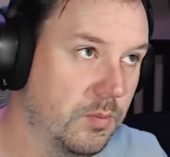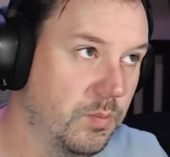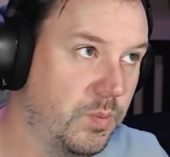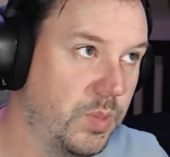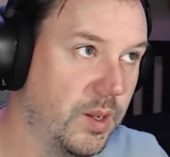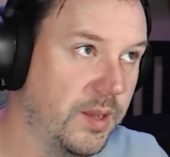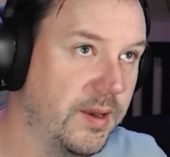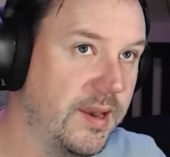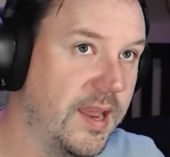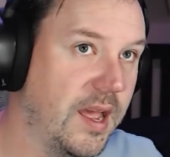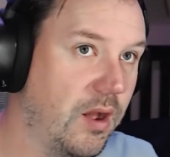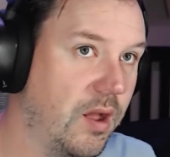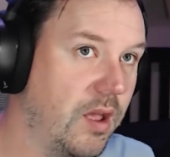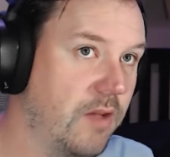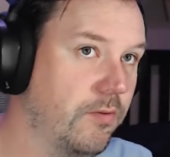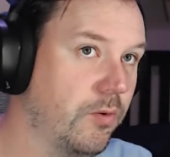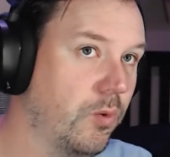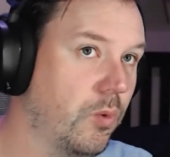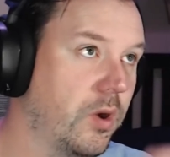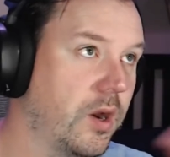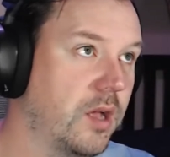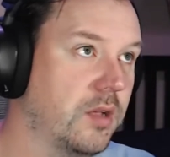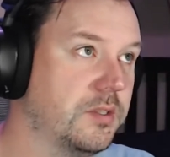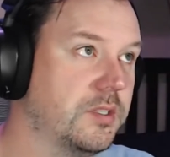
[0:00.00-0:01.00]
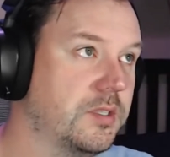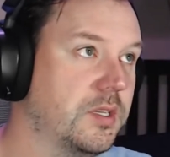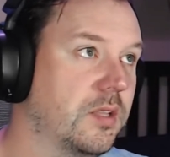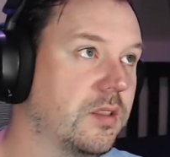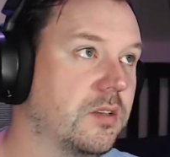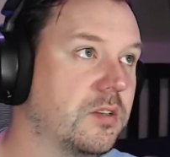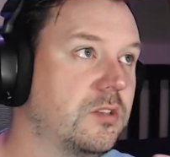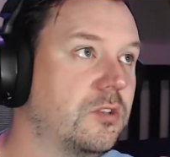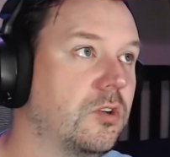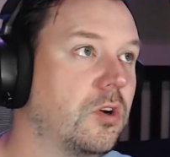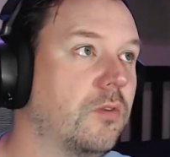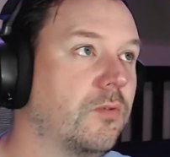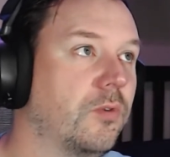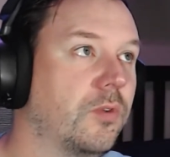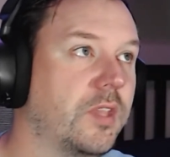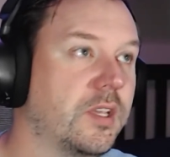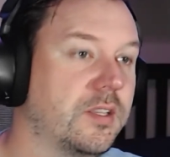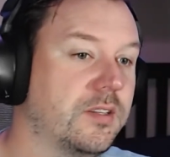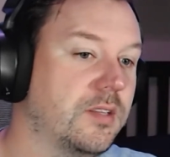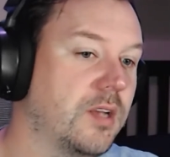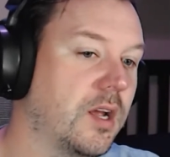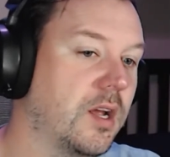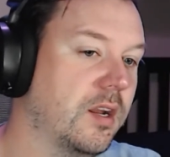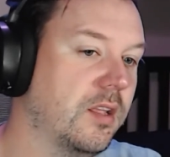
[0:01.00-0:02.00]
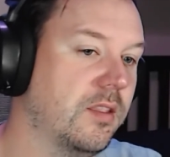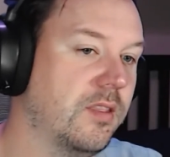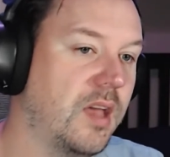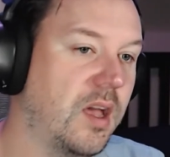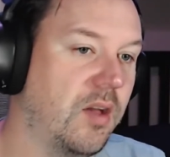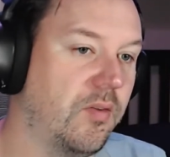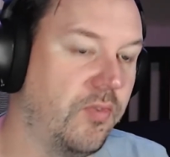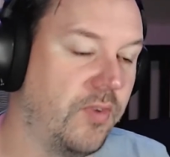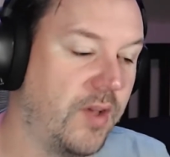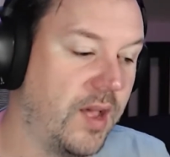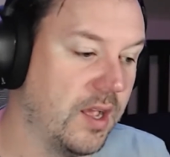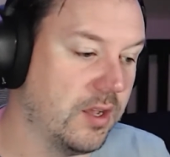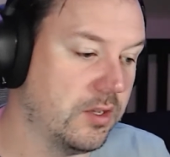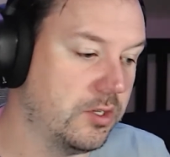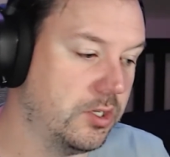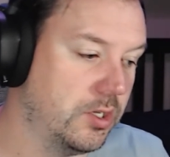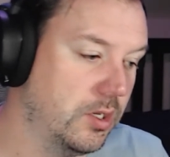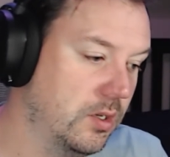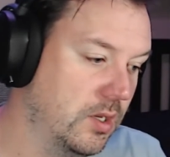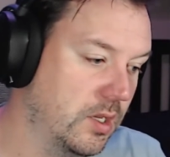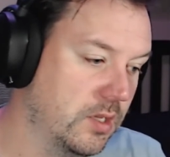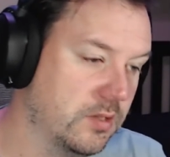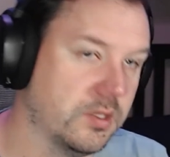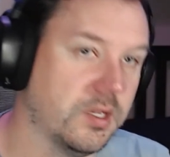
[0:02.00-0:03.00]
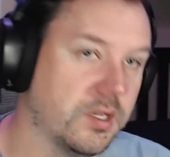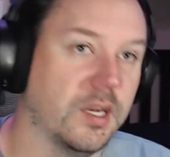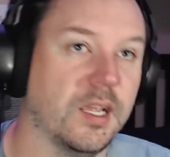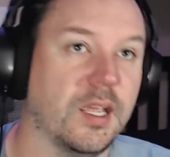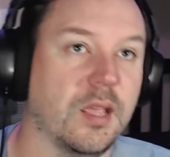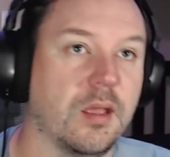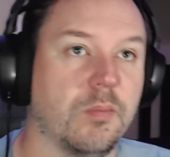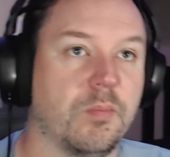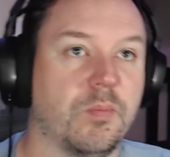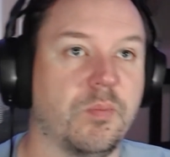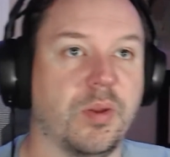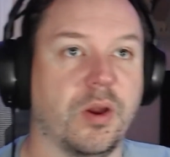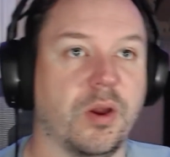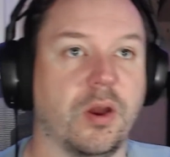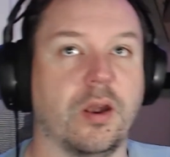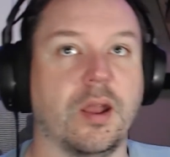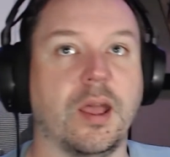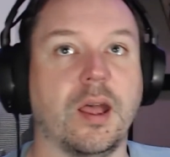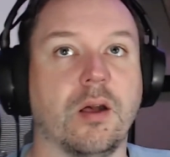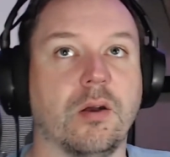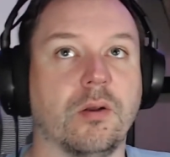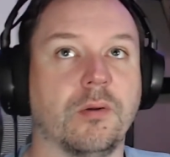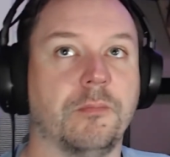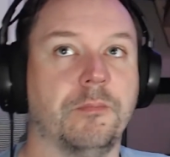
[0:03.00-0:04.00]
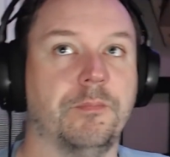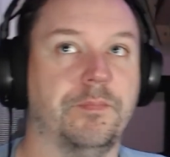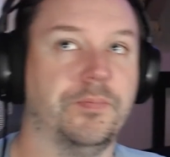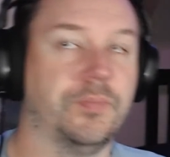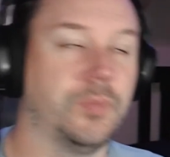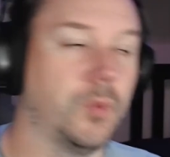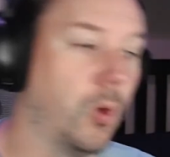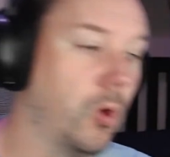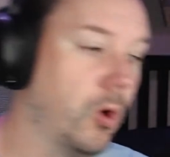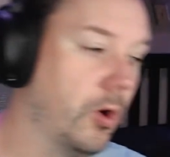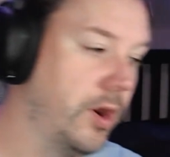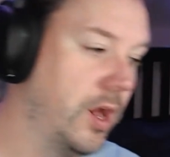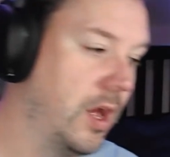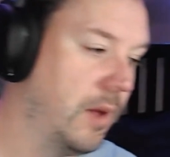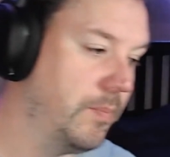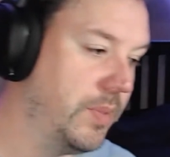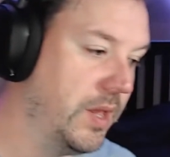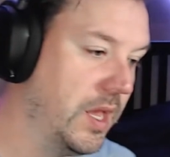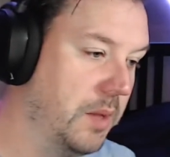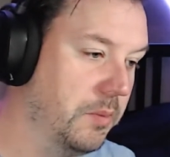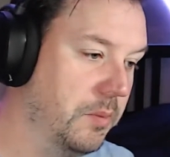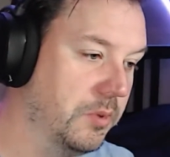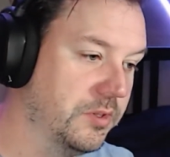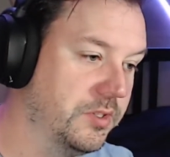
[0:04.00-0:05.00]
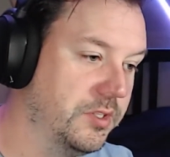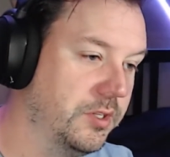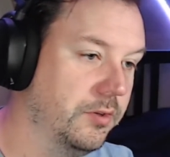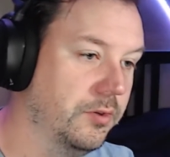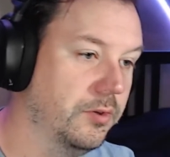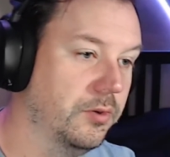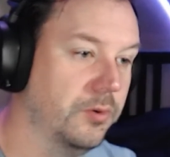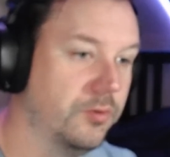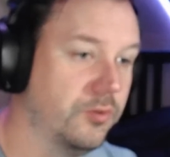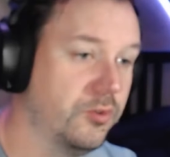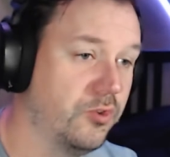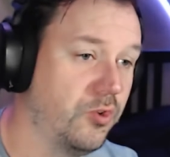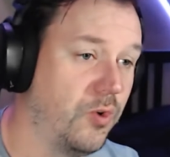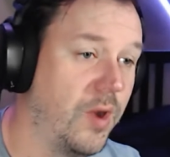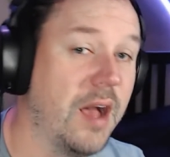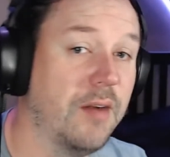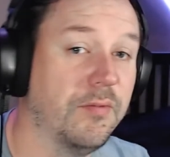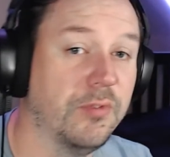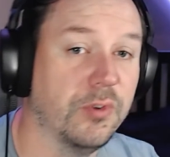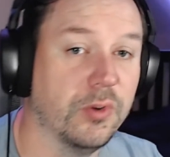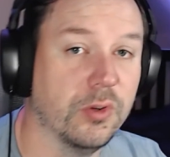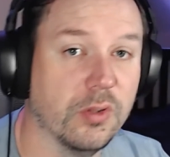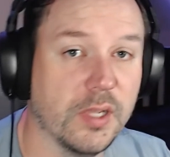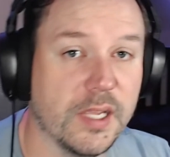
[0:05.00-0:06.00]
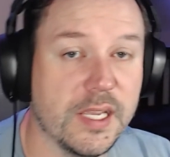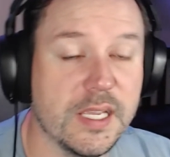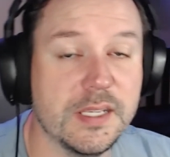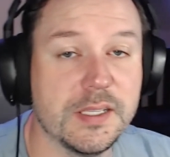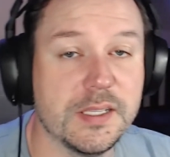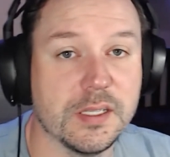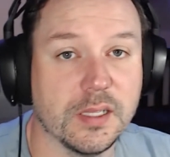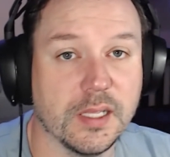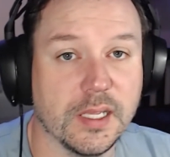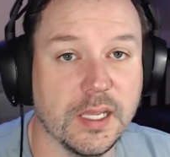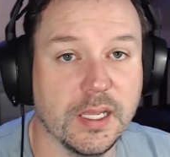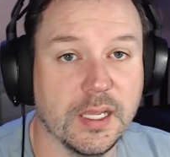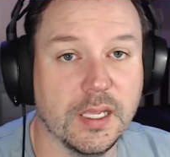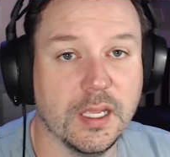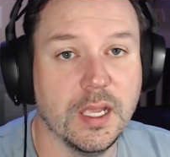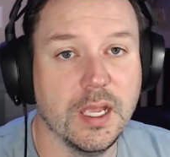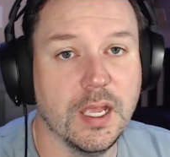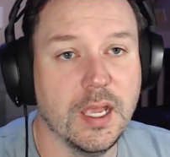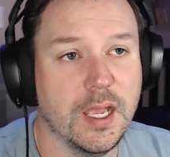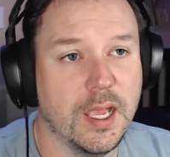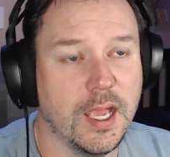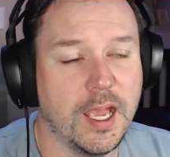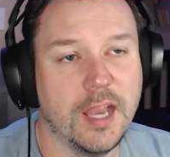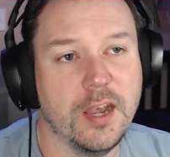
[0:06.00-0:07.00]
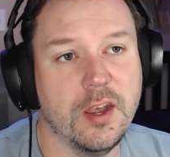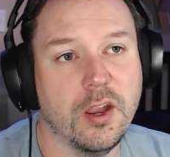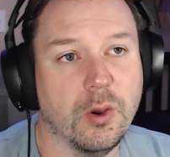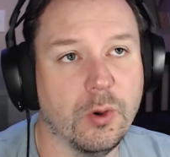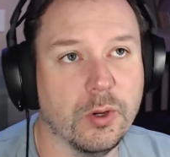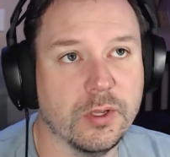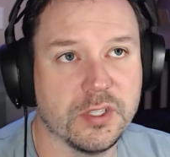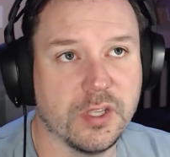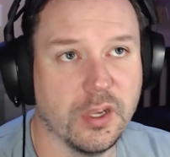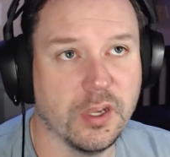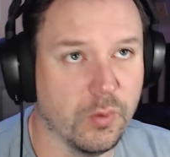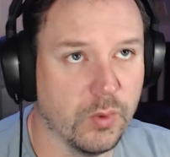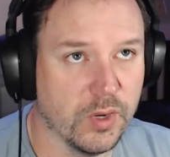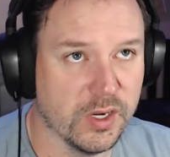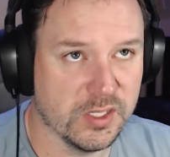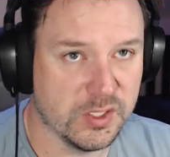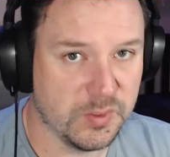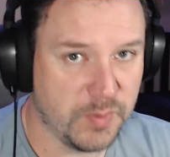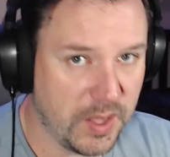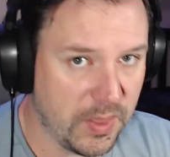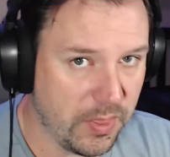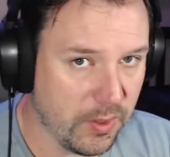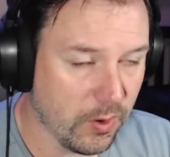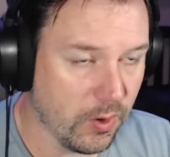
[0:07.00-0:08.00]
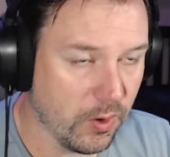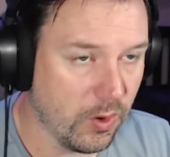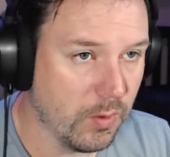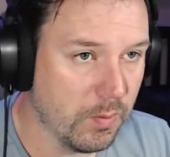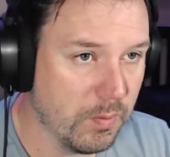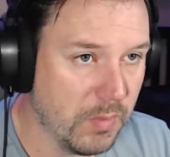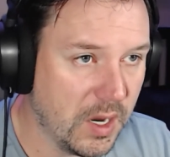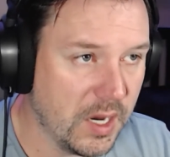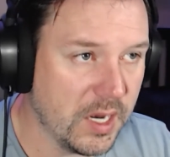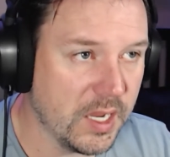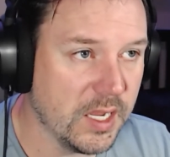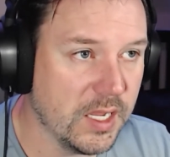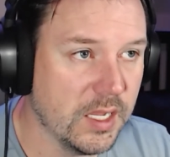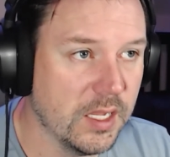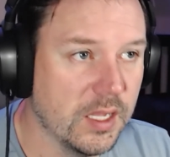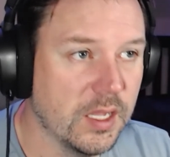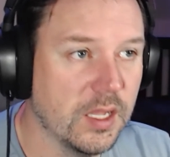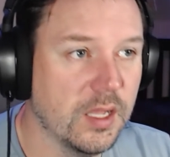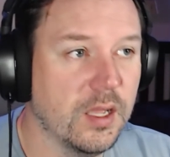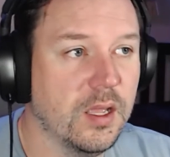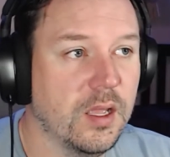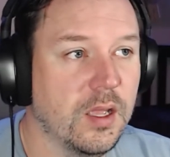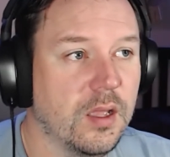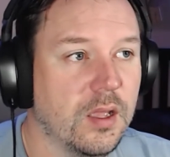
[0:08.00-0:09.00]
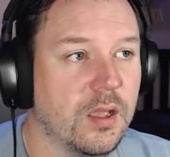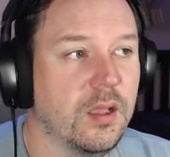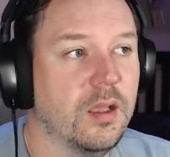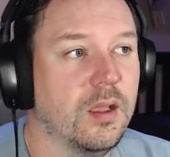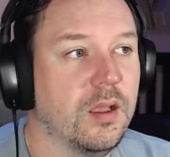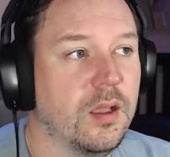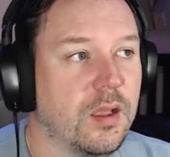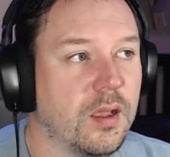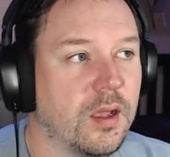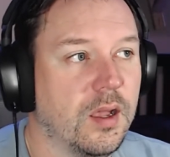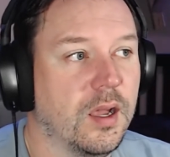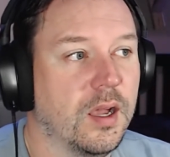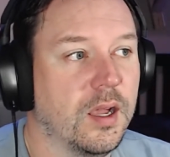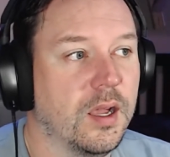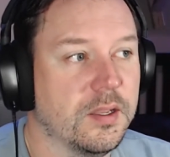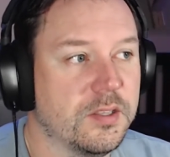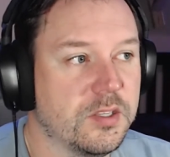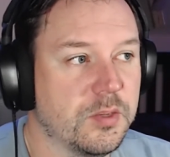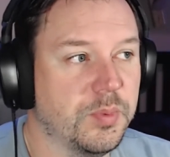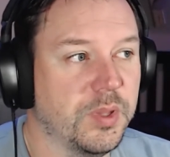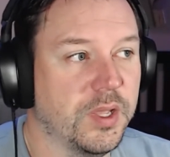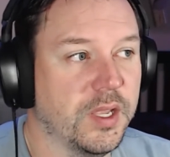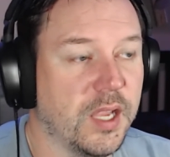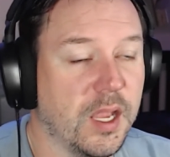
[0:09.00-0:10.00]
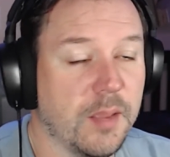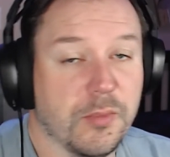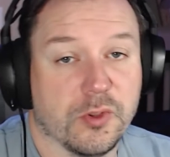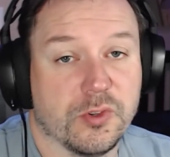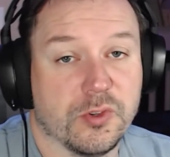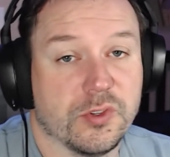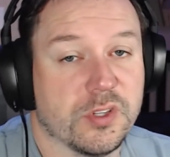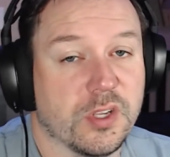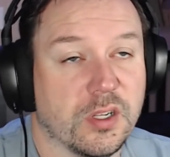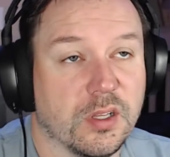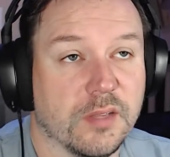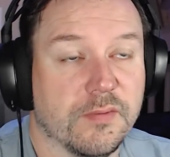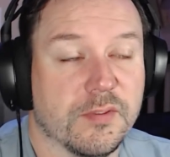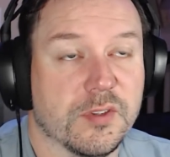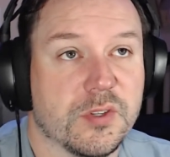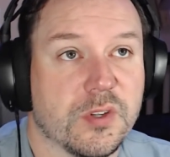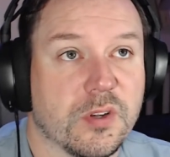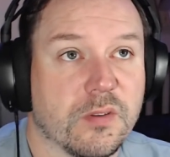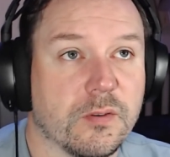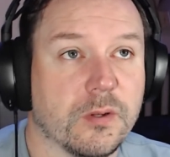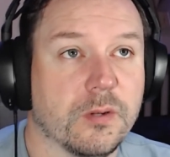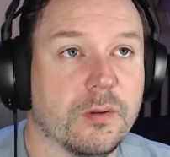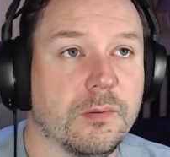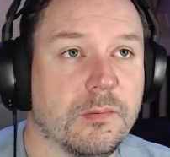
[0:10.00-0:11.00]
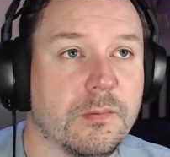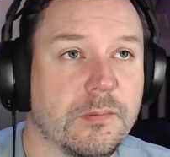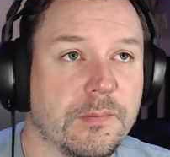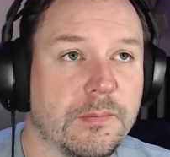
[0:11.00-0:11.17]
But now everyone else on the server that's not in that faction is going to get burnt out or not be able to travel easily, and no one's going to want to spend their own money to play a game. They're just going to leave the server.